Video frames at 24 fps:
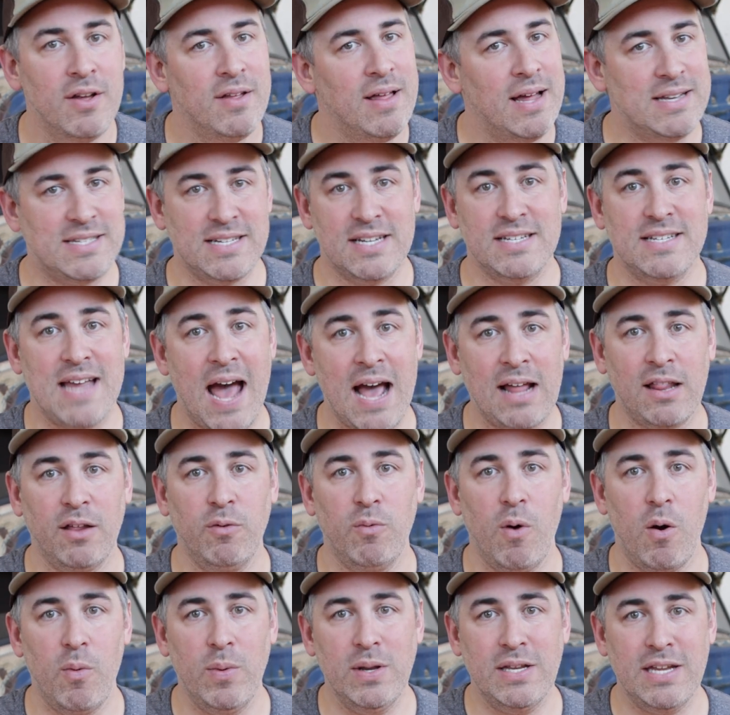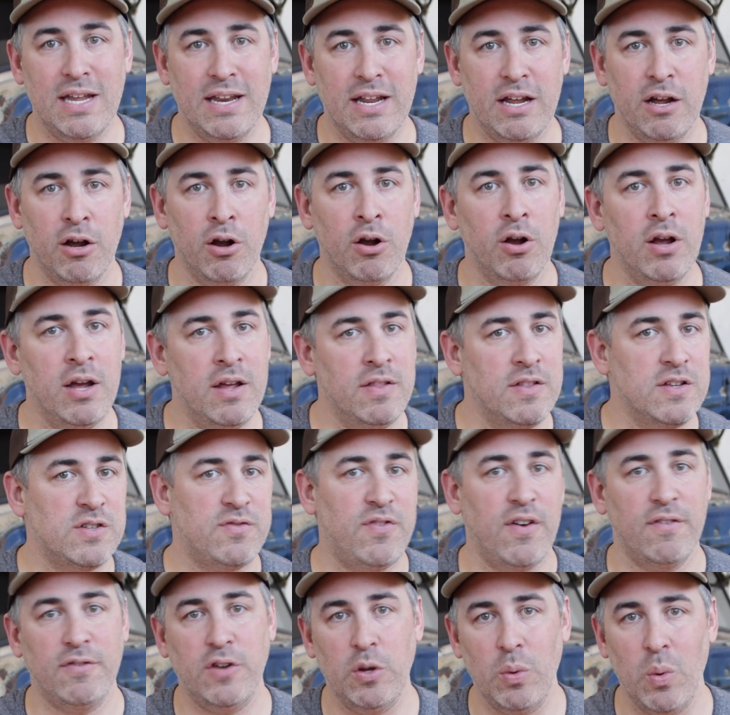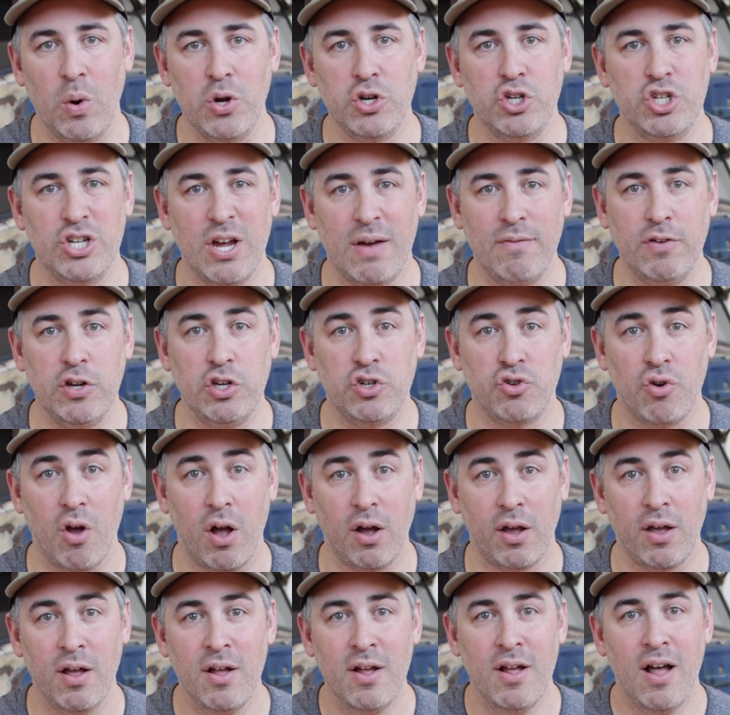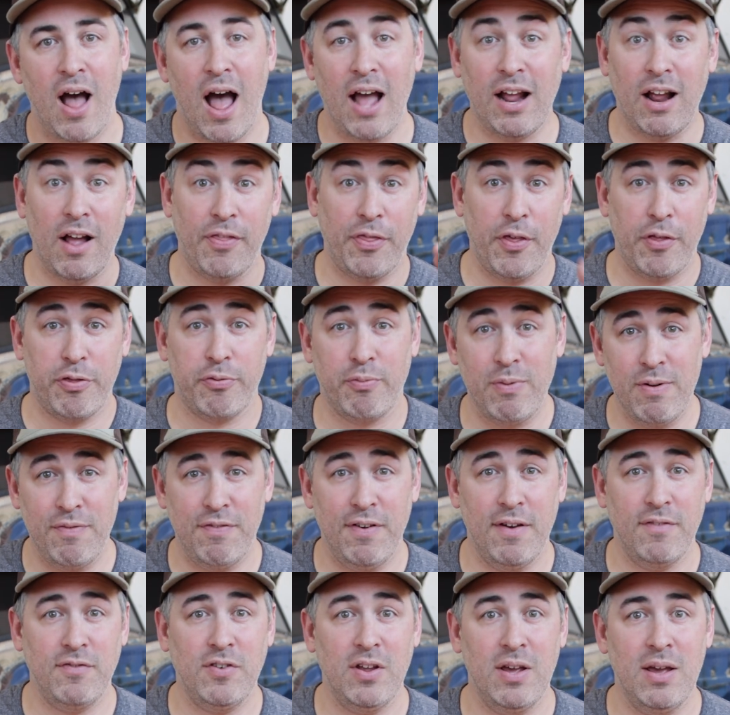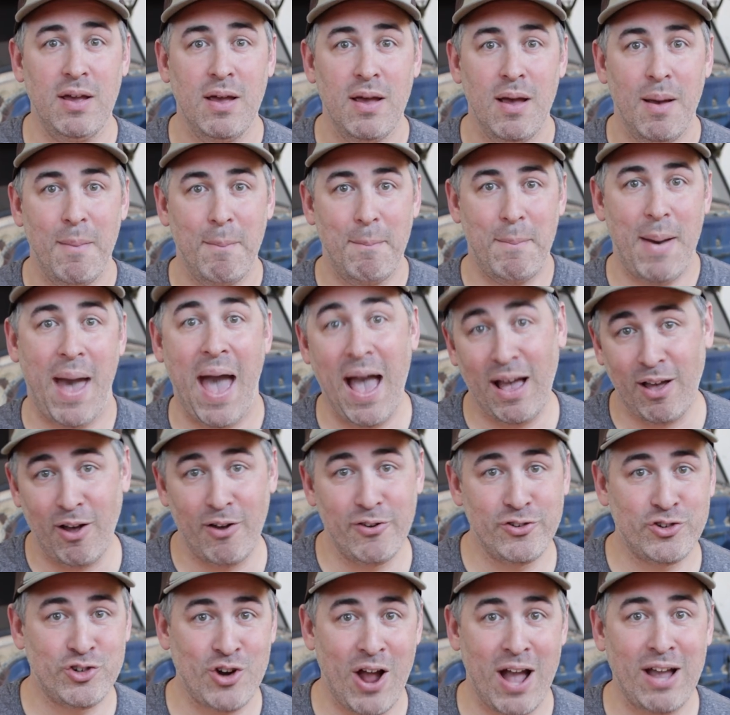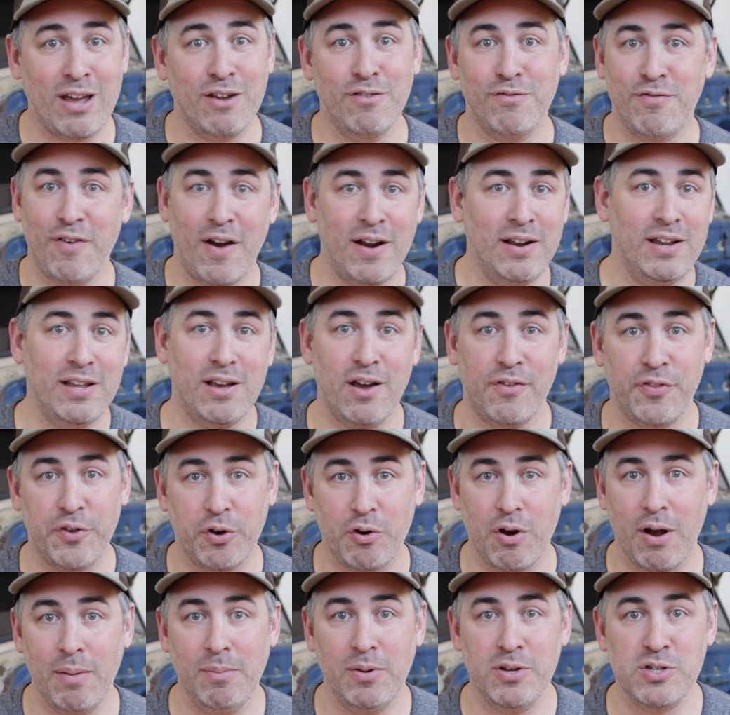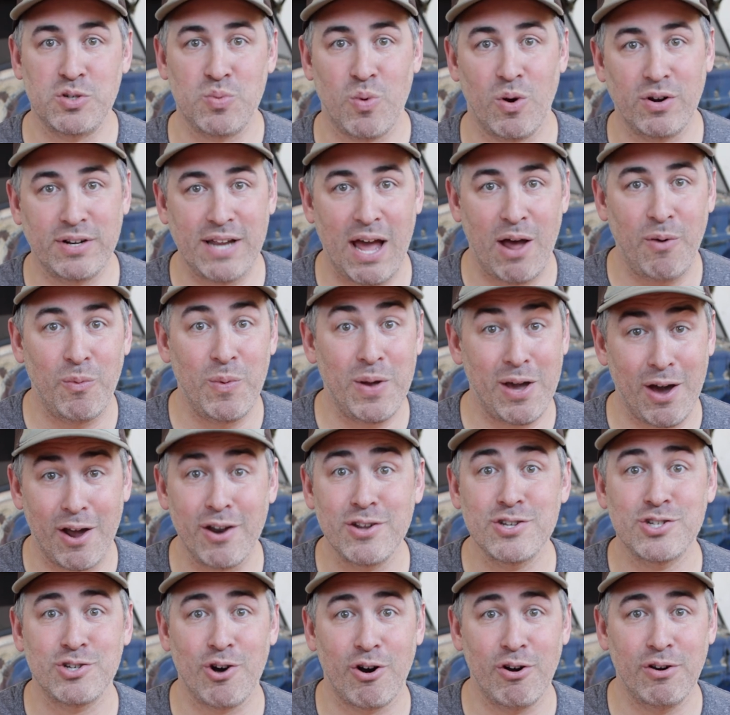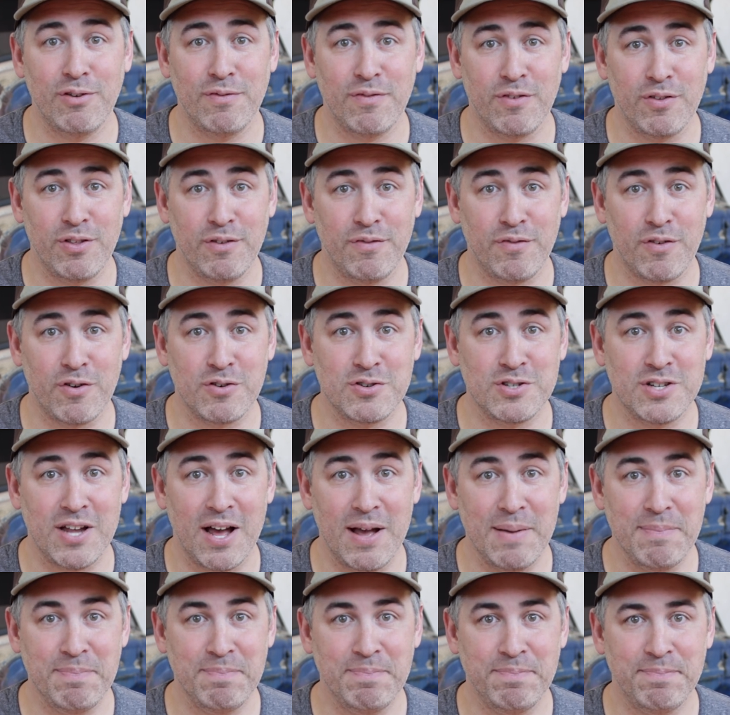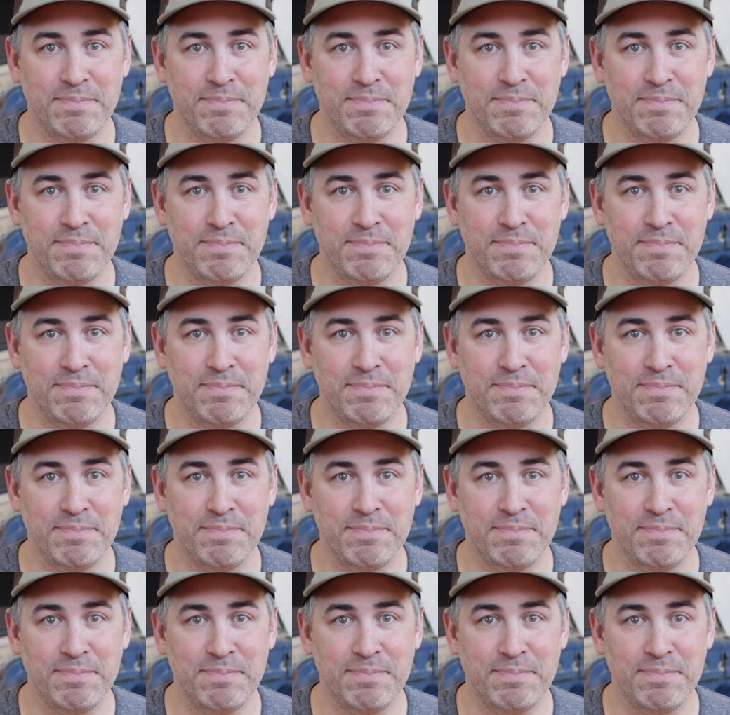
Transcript: That's exactly what we did here in this 51 Chevy truck. I got the 350 back on track and finally got the gremlins worked out and we got it started for the first time.